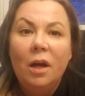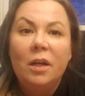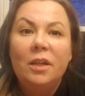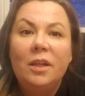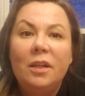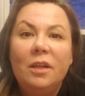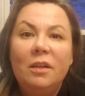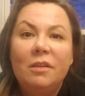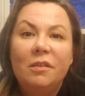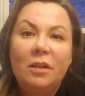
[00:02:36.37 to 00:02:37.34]

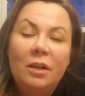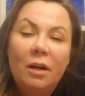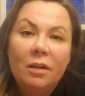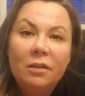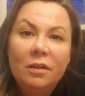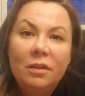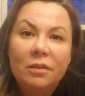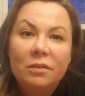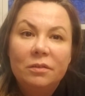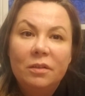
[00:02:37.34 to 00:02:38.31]
he is a young
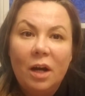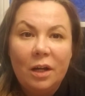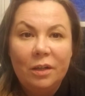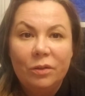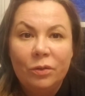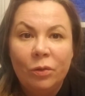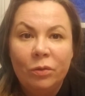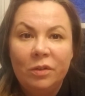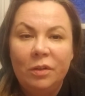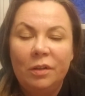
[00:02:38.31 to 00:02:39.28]
guy,
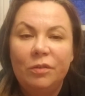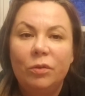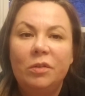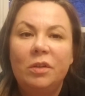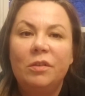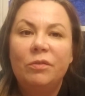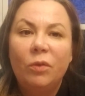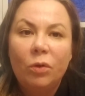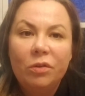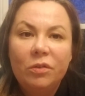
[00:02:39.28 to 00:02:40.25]
that was his
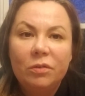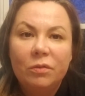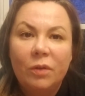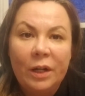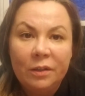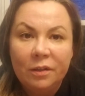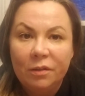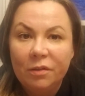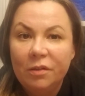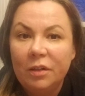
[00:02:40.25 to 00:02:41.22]
first
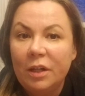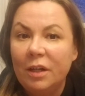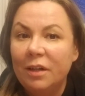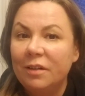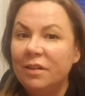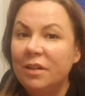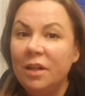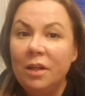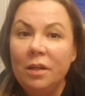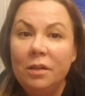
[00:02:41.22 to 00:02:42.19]
rentals, and
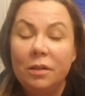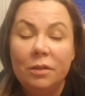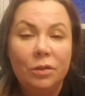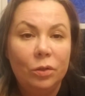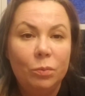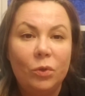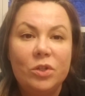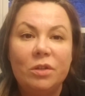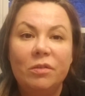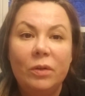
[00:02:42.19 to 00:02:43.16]
he did not
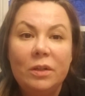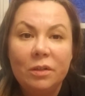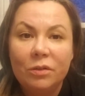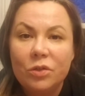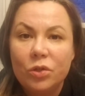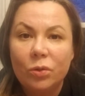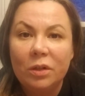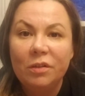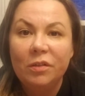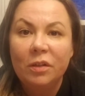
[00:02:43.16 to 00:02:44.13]
purchase rental
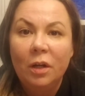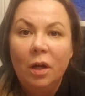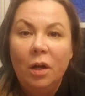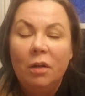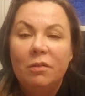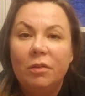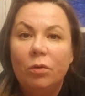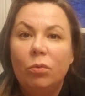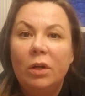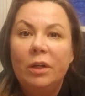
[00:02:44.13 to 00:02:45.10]
insurance.
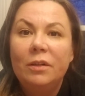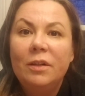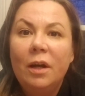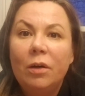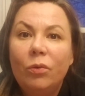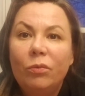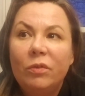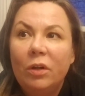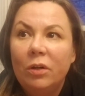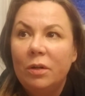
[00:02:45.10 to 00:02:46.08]
So right now,
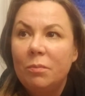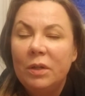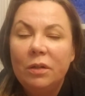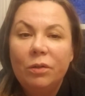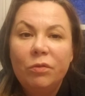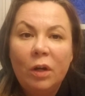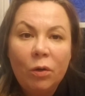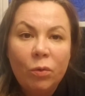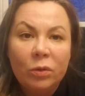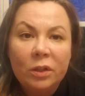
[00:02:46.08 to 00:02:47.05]
we are in the middle of
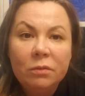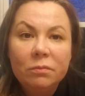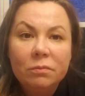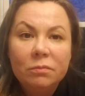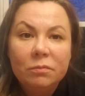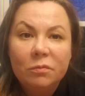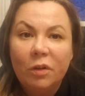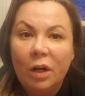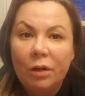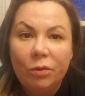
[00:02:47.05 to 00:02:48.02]

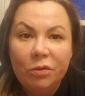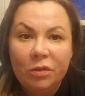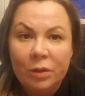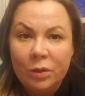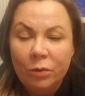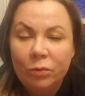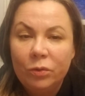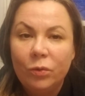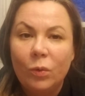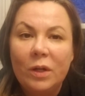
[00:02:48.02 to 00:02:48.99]
coronavirus,
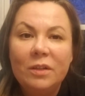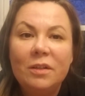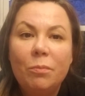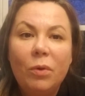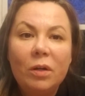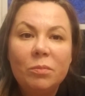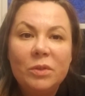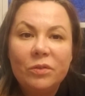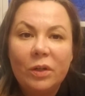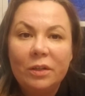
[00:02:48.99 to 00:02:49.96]
to rent an
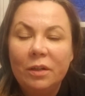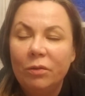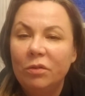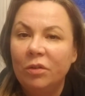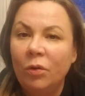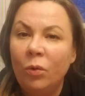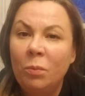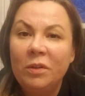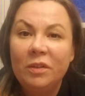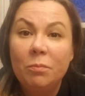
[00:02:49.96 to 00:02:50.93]
apartment right now, it's
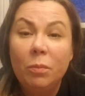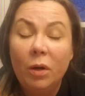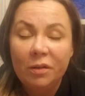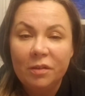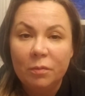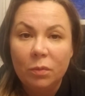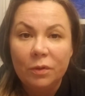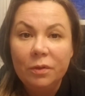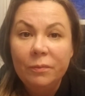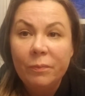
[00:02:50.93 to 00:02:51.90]
almost impossible.